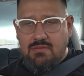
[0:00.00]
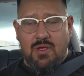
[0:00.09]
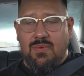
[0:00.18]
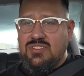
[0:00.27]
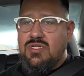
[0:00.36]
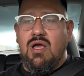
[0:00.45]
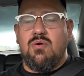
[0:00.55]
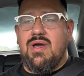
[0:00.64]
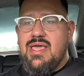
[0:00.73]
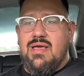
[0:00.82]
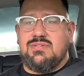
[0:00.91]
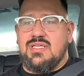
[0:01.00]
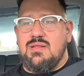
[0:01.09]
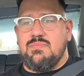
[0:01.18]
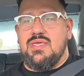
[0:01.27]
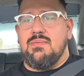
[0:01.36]
There was no way I was
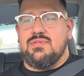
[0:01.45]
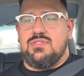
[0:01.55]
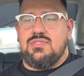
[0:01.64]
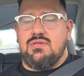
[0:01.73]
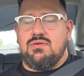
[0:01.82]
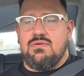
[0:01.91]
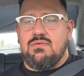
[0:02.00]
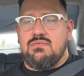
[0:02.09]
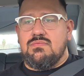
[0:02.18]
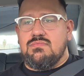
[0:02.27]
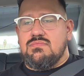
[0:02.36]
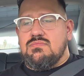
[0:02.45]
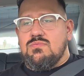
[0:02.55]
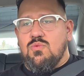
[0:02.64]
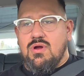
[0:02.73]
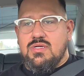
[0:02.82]
going to be able to
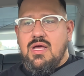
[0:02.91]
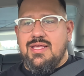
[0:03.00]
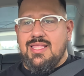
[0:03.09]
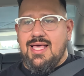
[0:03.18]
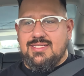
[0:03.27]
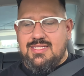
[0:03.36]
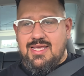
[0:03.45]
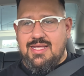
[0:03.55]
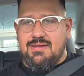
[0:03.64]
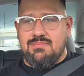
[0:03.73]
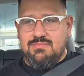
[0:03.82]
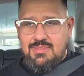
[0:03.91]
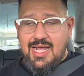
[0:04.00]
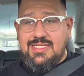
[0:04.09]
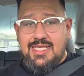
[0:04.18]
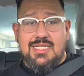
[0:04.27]
work on it last night.
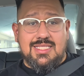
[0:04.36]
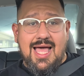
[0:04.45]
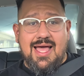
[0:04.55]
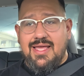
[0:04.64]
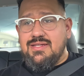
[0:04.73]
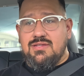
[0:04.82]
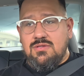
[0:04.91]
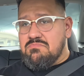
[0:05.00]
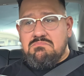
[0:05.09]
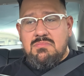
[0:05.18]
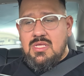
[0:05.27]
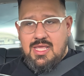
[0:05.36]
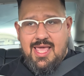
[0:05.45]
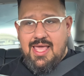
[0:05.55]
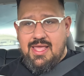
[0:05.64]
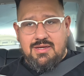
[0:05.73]
I did a lot,
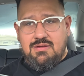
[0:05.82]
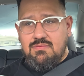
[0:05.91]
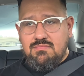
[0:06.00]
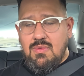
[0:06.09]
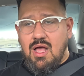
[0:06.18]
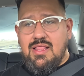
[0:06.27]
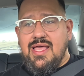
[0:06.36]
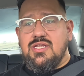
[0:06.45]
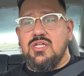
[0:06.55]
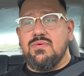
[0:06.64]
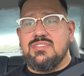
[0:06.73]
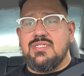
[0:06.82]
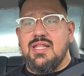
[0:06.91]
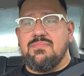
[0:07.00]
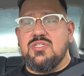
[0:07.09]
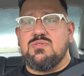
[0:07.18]
and all I had to do was
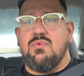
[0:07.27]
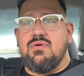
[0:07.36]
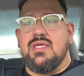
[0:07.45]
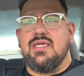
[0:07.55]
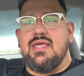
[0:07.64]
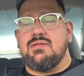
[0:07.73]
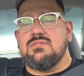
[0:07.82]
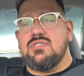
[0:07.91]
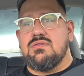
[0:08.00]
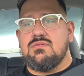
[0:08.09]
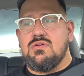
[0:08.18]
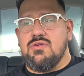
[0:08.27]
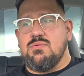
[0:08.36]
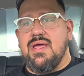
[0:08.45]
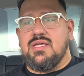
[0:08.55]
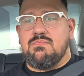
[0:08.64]
get up this morning and go
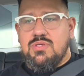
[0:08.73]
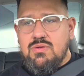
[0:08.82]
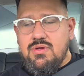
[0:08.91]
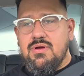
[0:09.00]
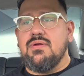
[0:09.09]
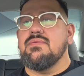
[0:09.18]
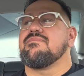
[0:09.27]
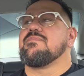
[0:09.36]
through my computer